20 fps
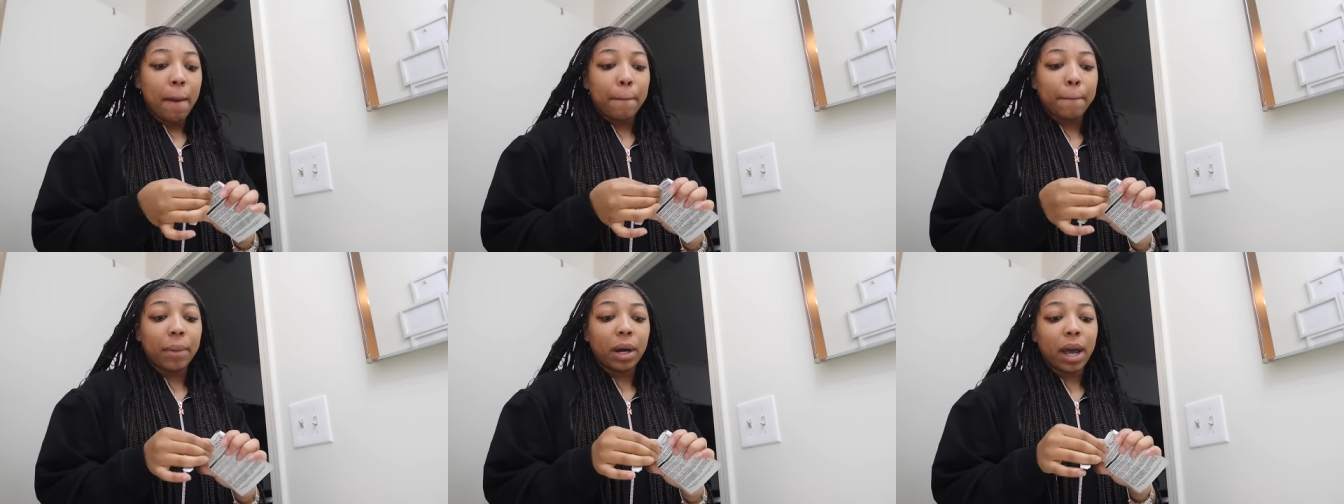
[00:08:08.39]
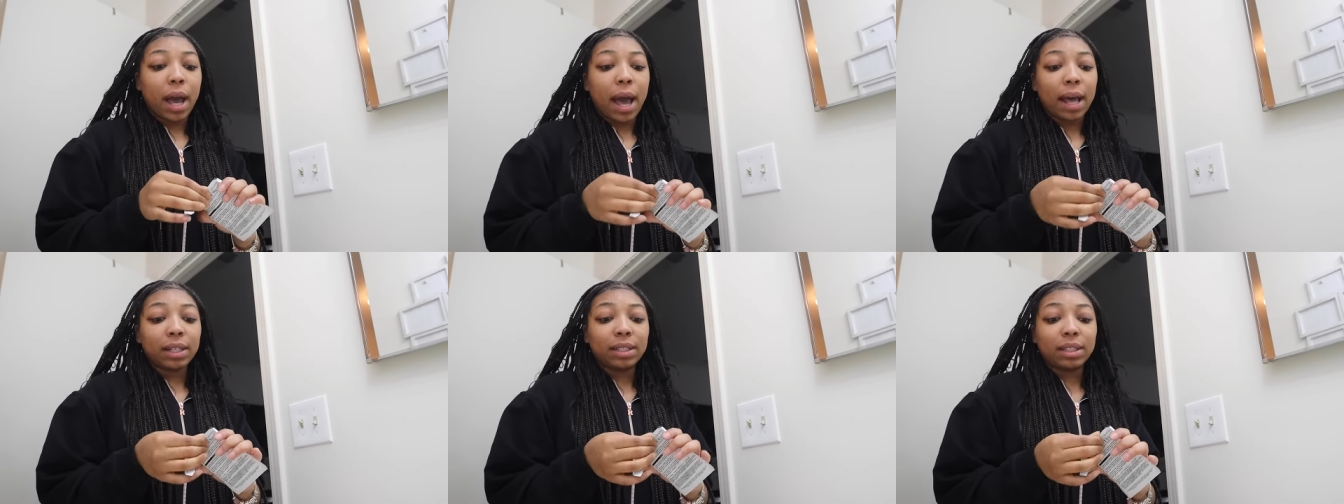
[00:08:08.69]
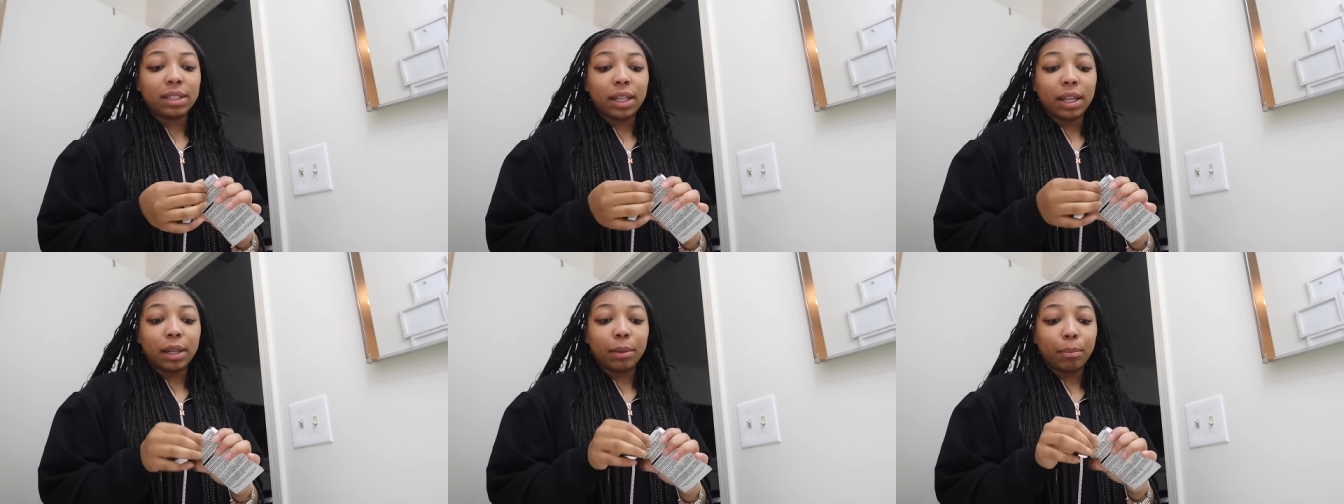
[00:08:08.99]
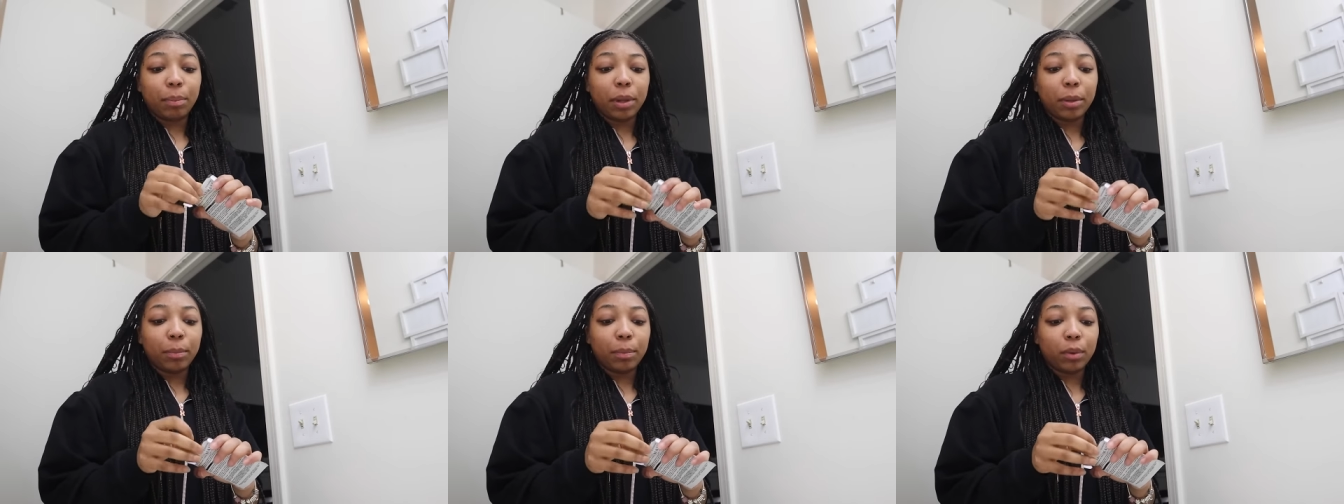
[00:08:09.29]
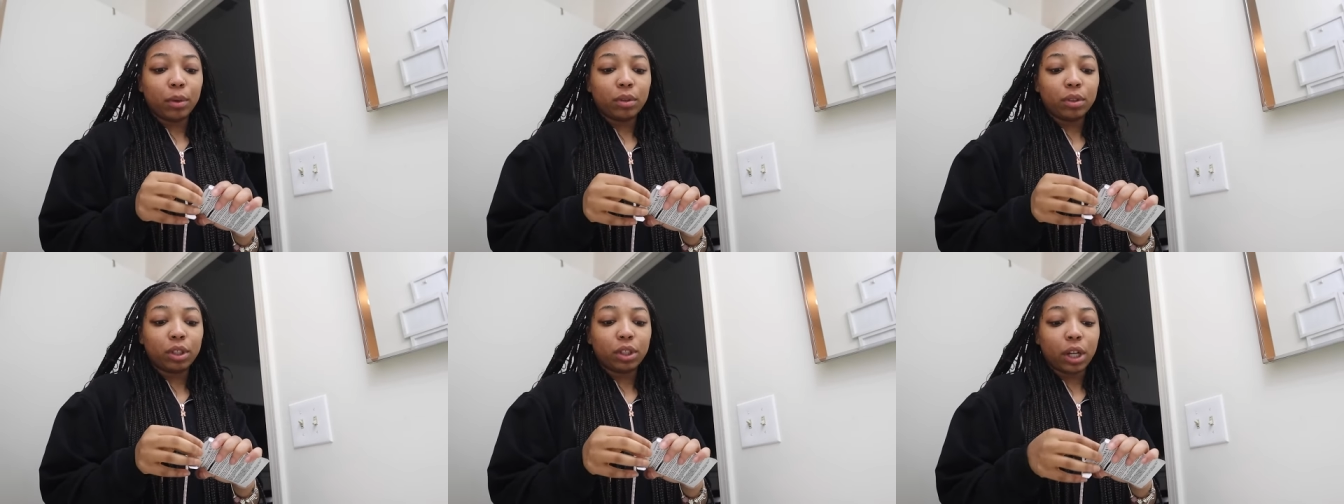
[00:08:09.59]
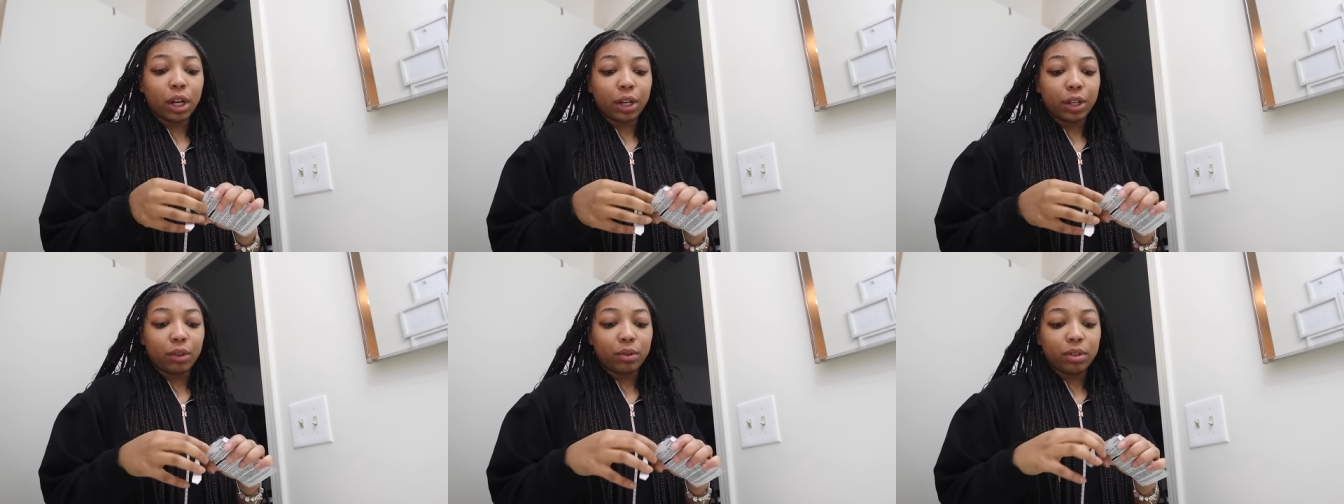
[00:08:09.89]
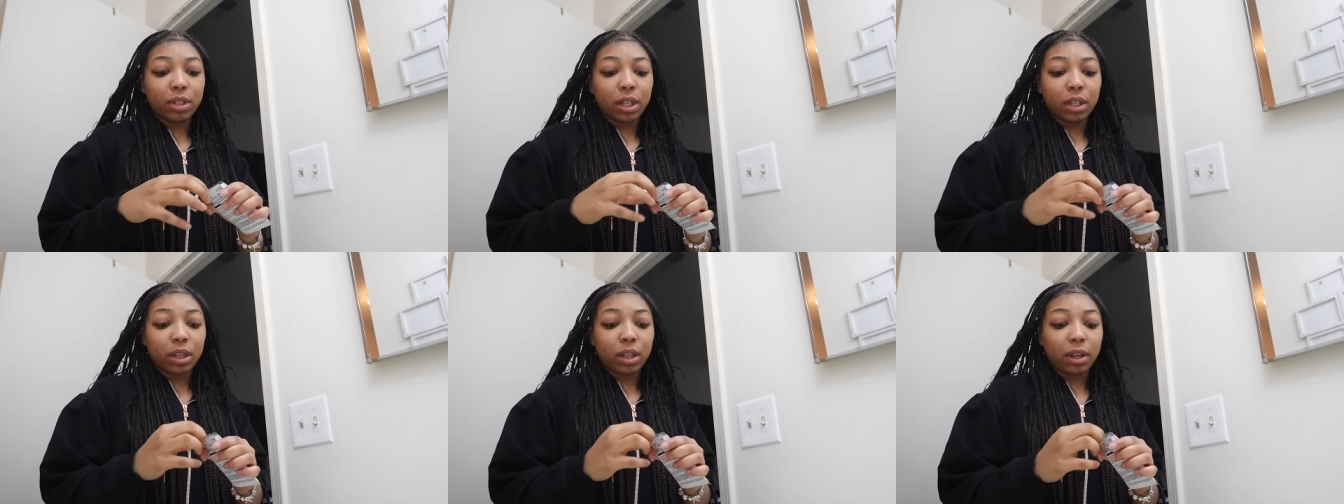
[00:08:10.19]
But I've seen people start
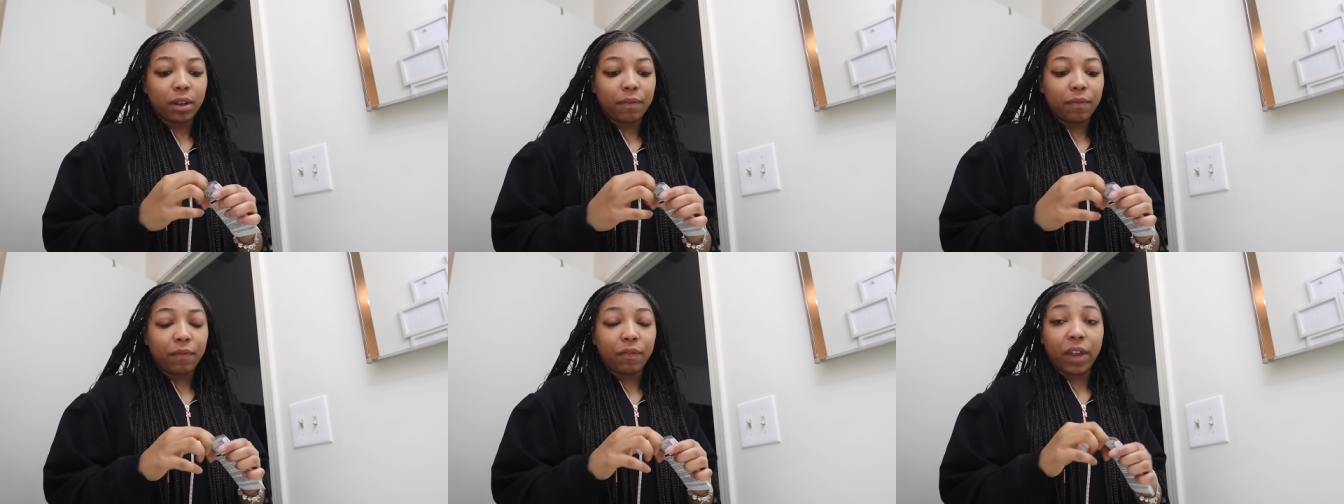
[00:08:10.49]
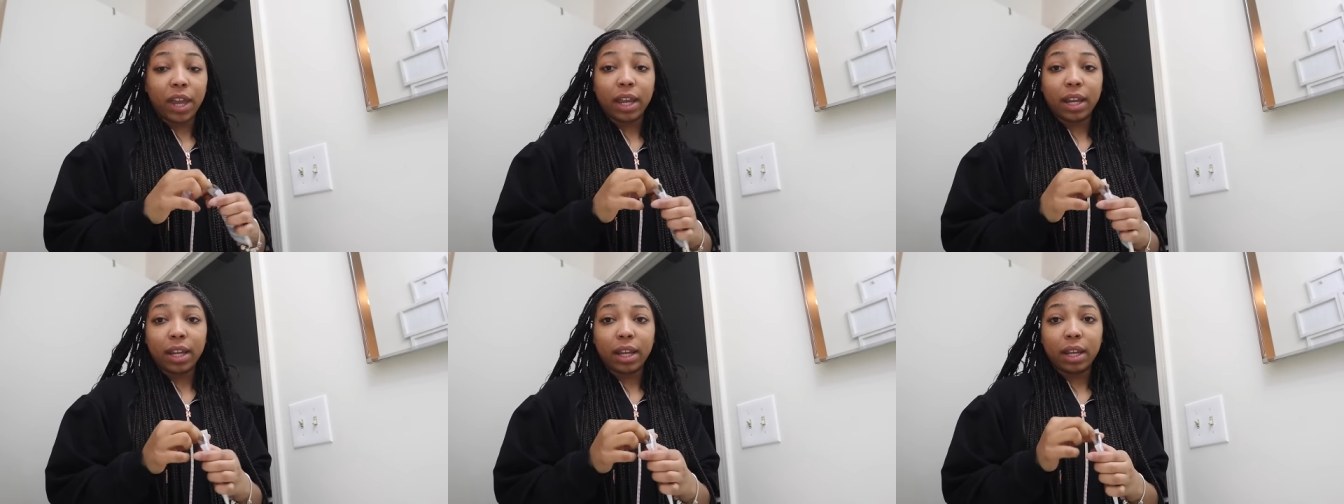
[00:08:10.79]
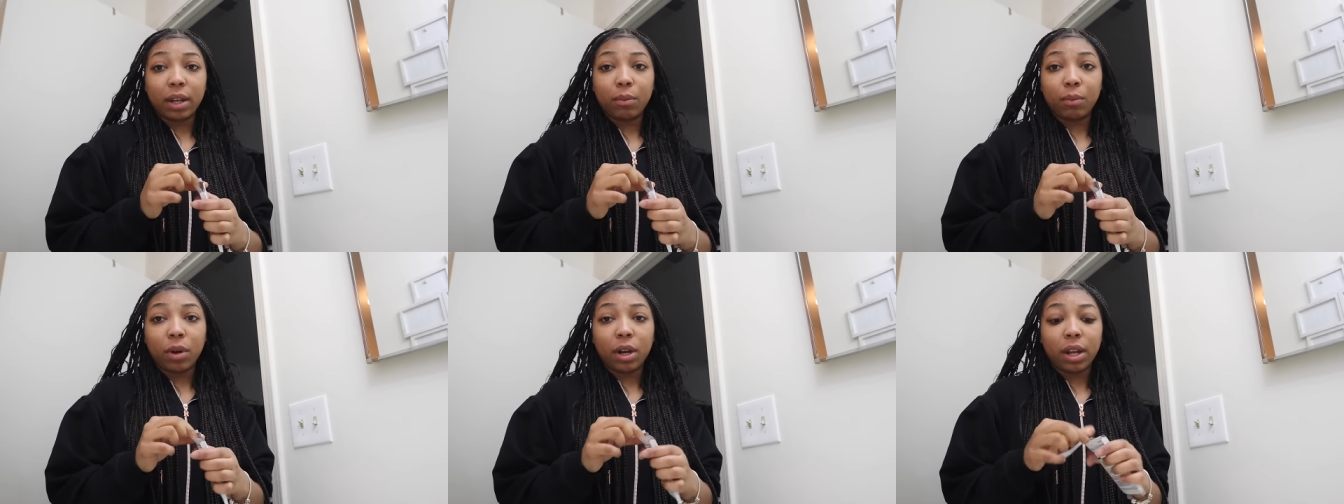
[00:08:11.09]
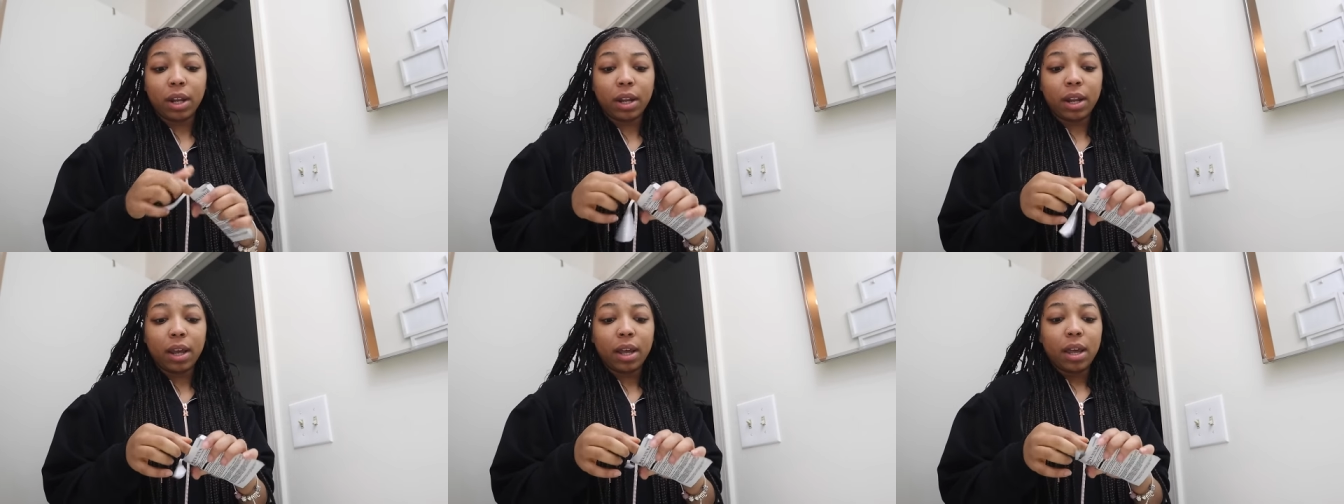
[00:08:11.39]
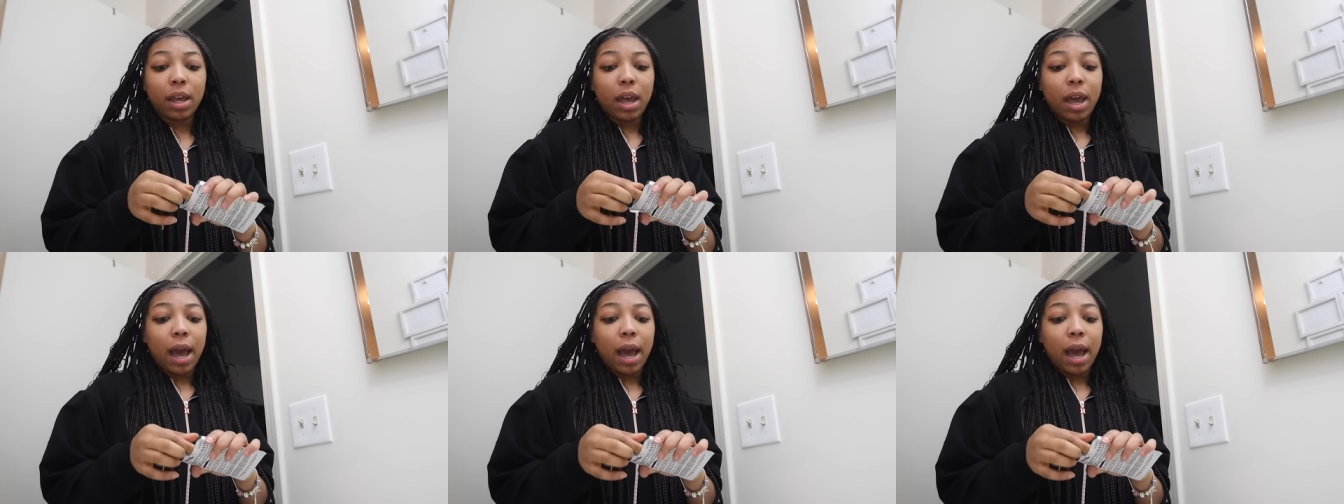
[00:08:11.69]
using the faded one.